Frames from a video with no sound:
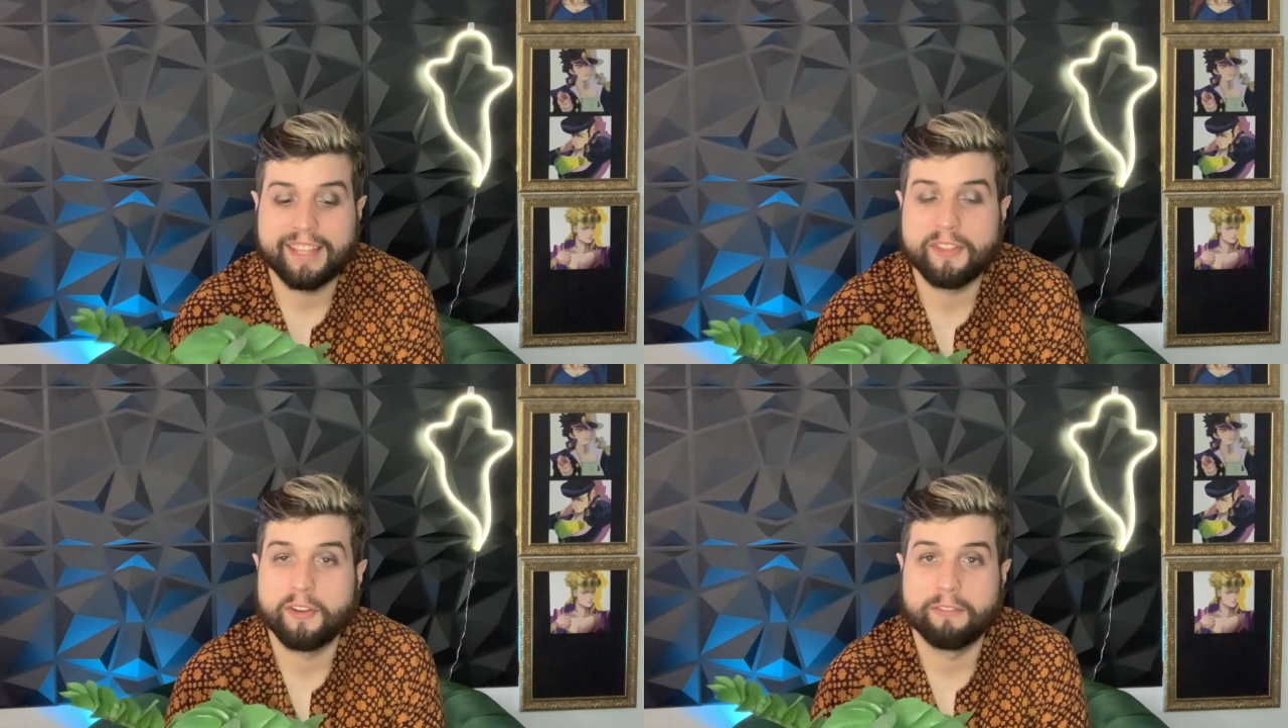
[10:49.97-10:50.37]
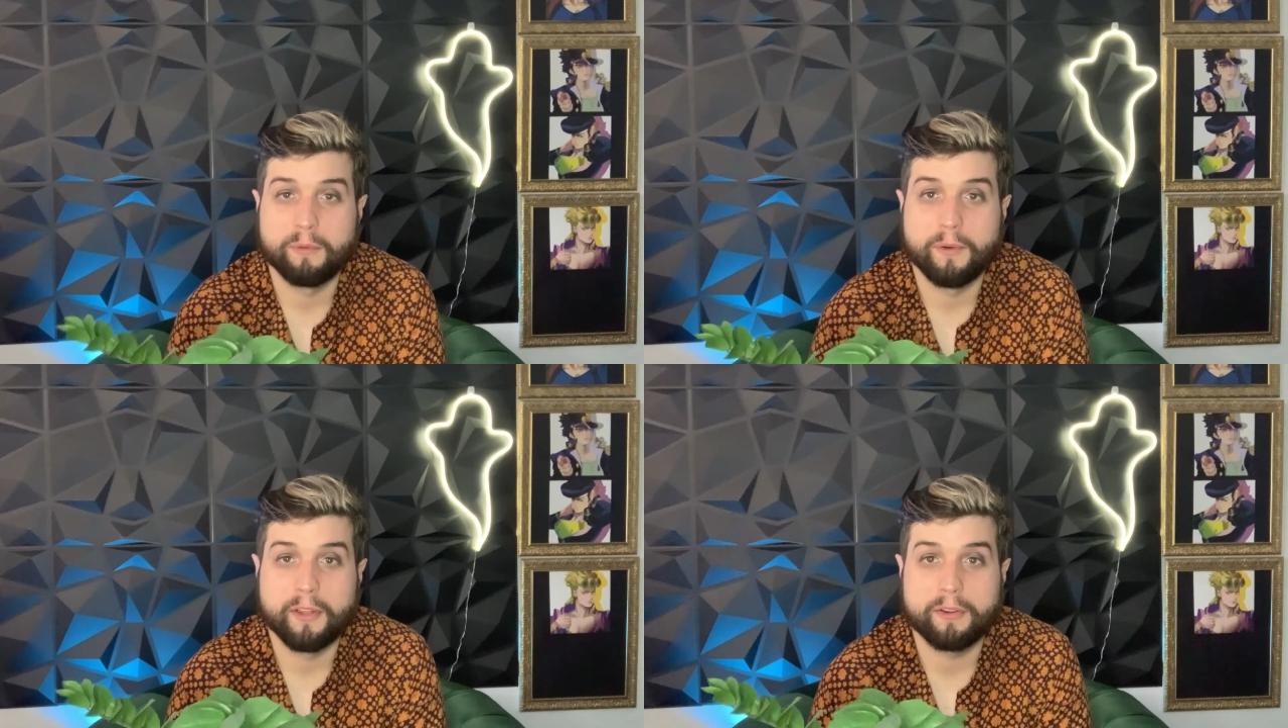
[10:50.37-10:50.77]
and the
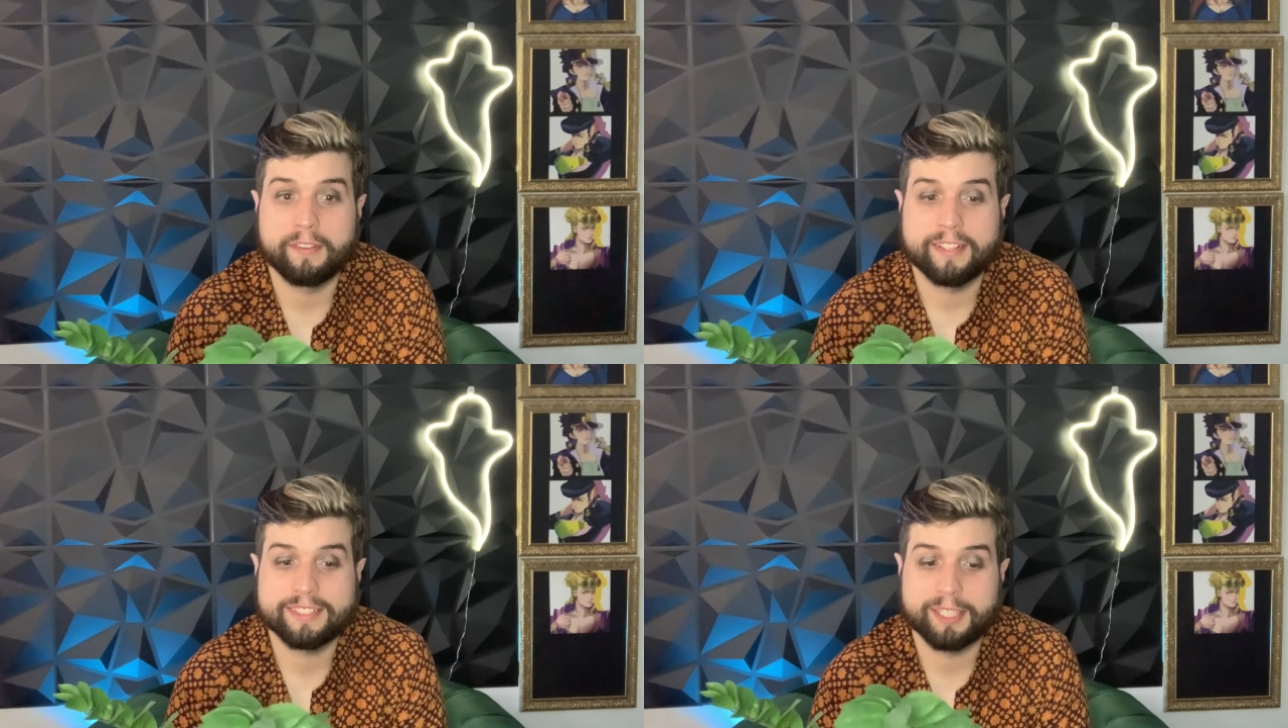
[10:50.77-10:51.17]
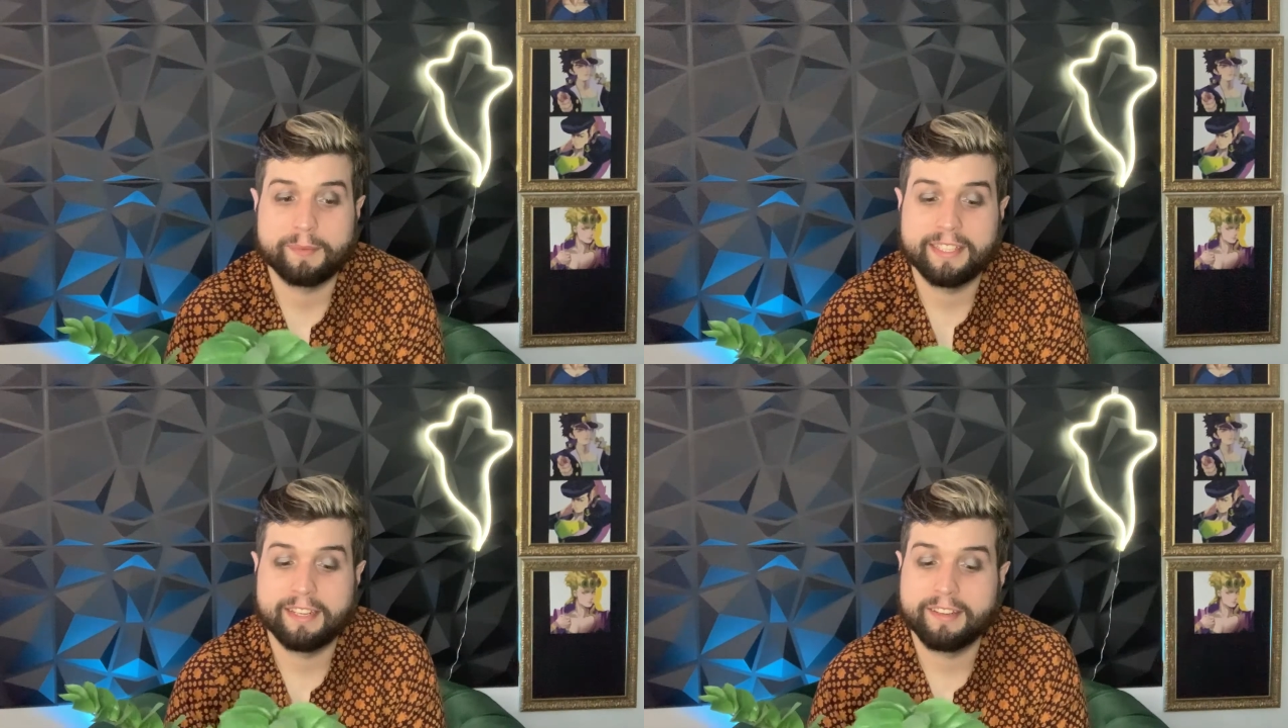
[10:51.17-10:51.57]
overwatering that's going to
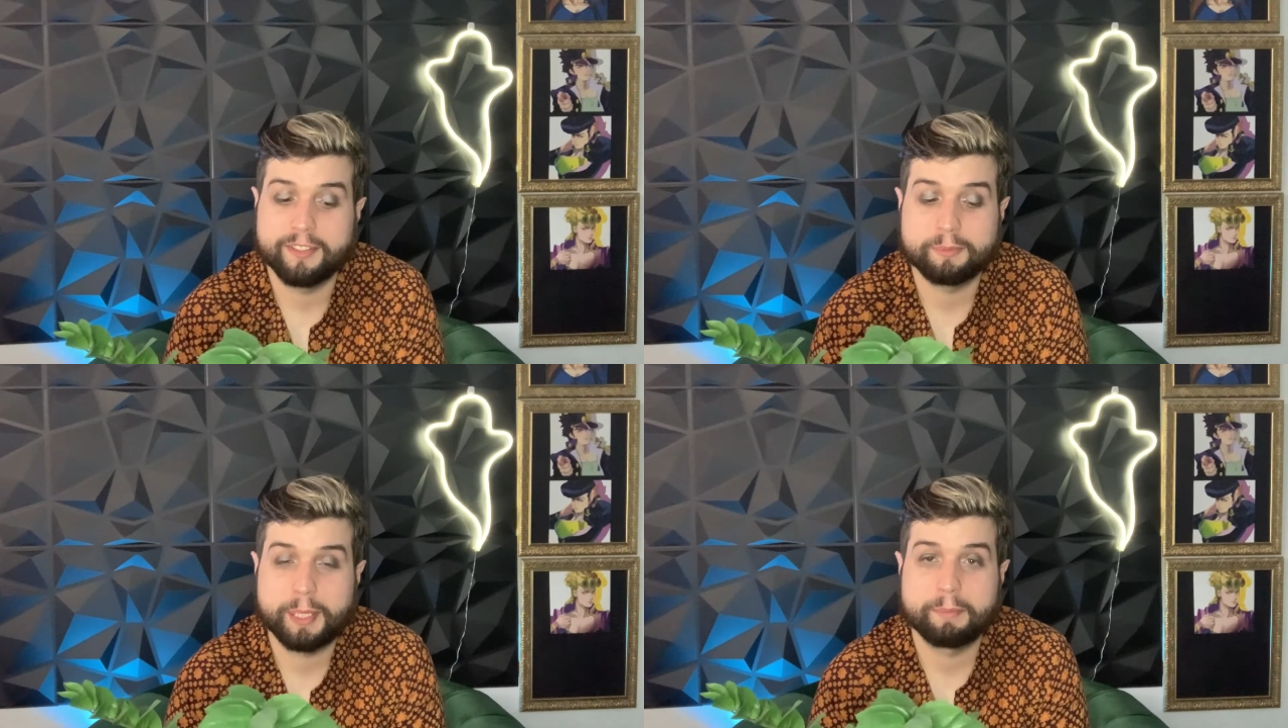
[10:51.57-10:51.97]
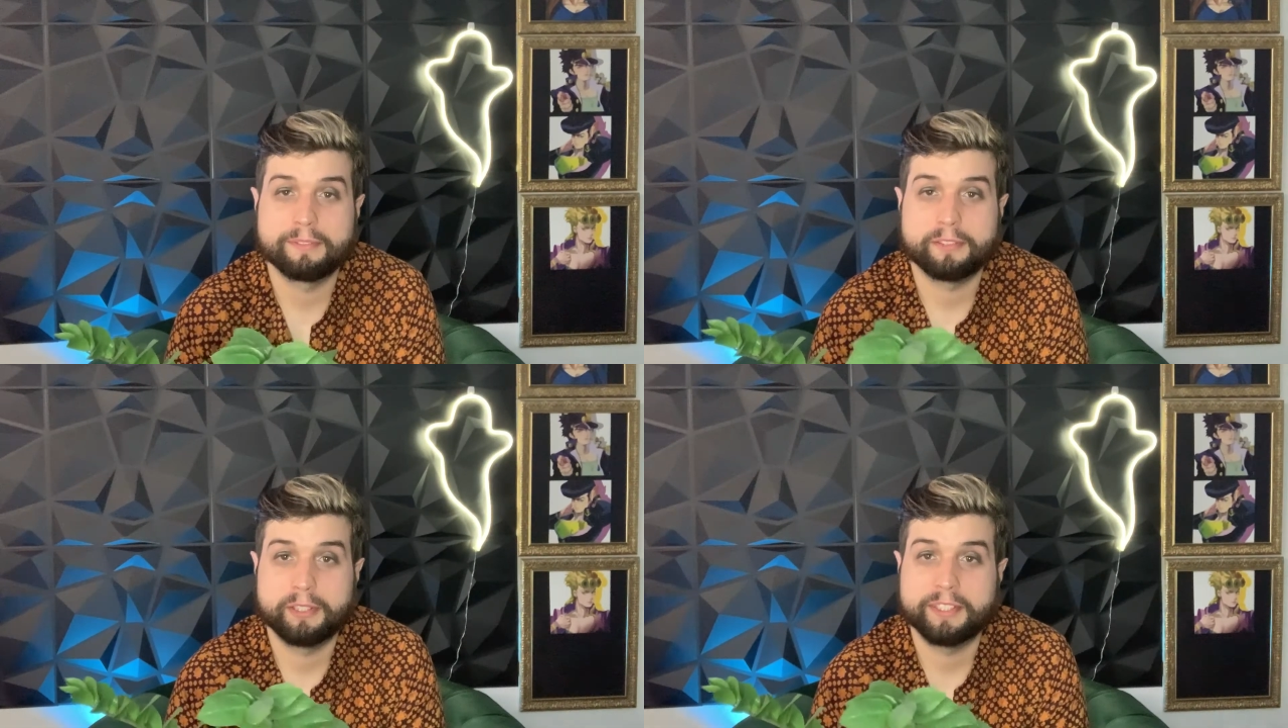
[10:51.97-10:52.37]
be done to this plant
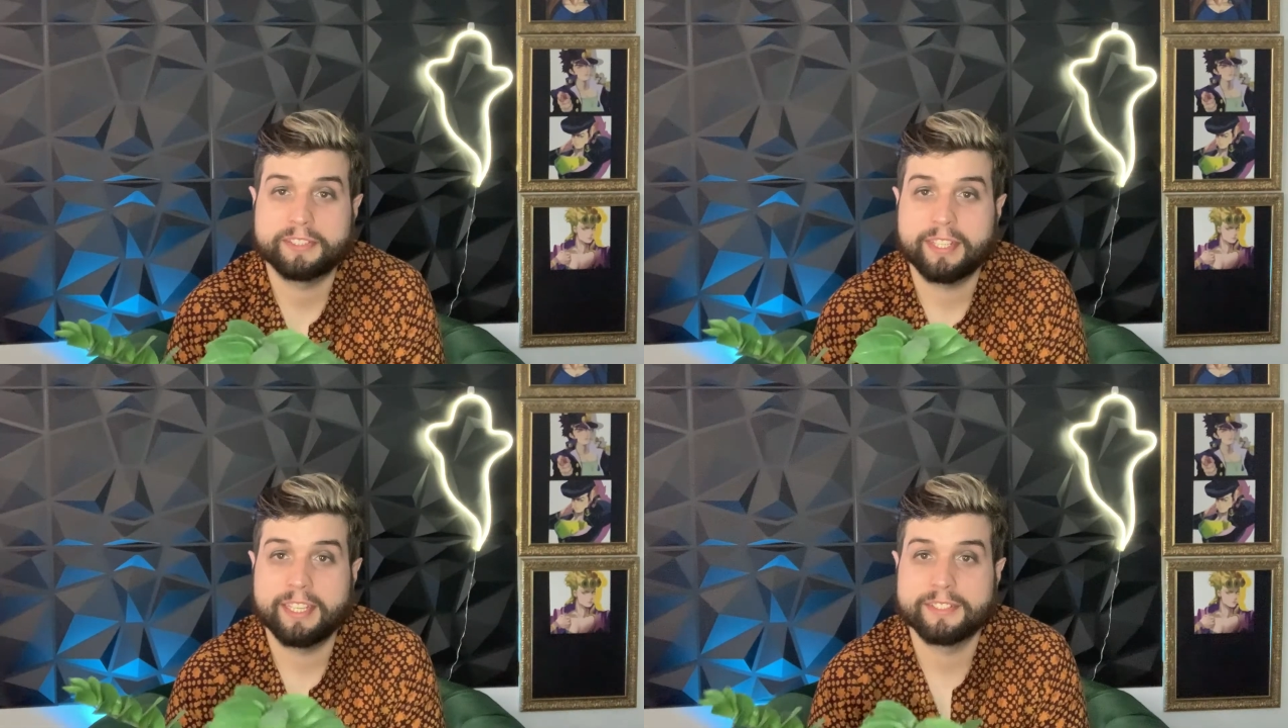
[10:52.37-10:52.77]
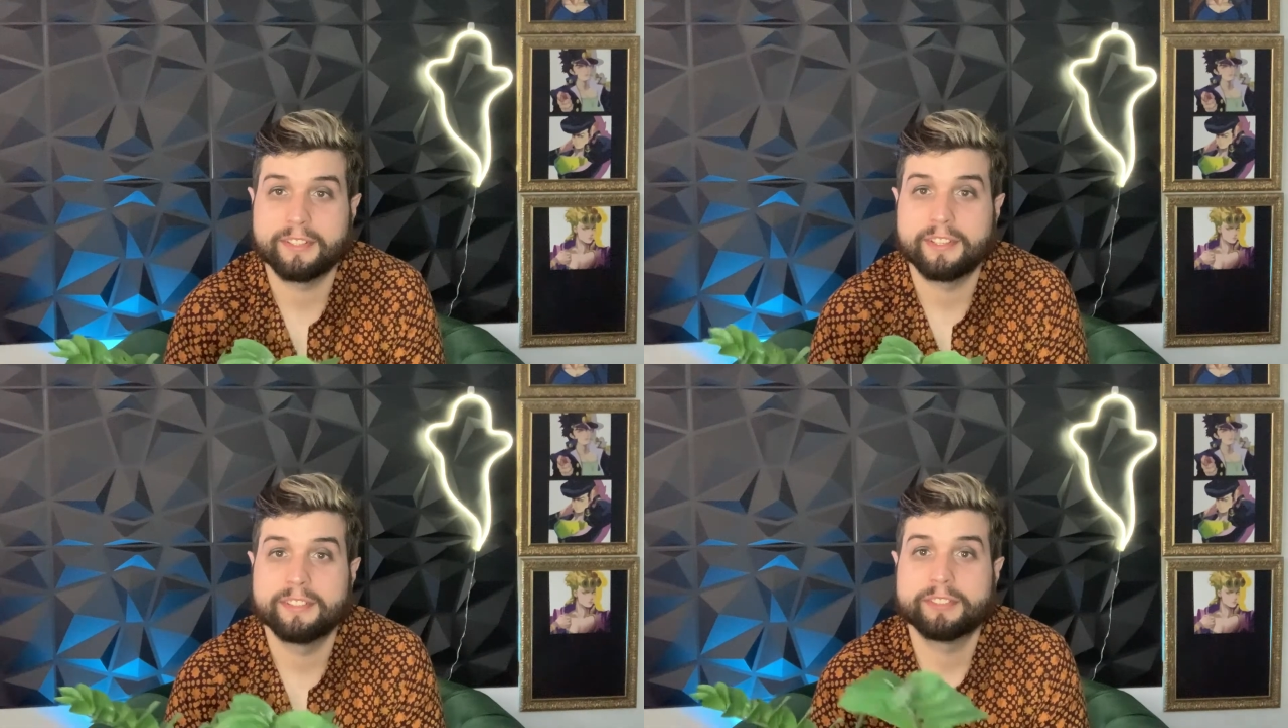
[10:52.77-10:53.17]
before you get your hands
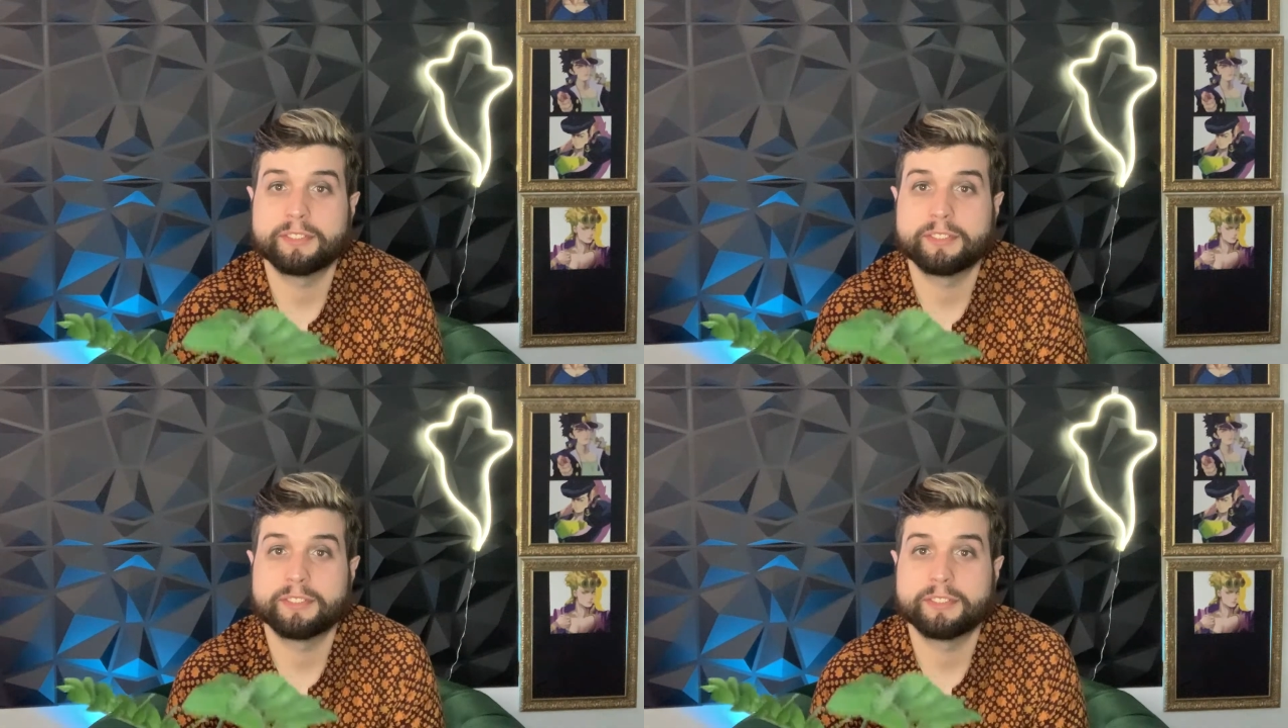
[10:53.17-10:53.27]
on it.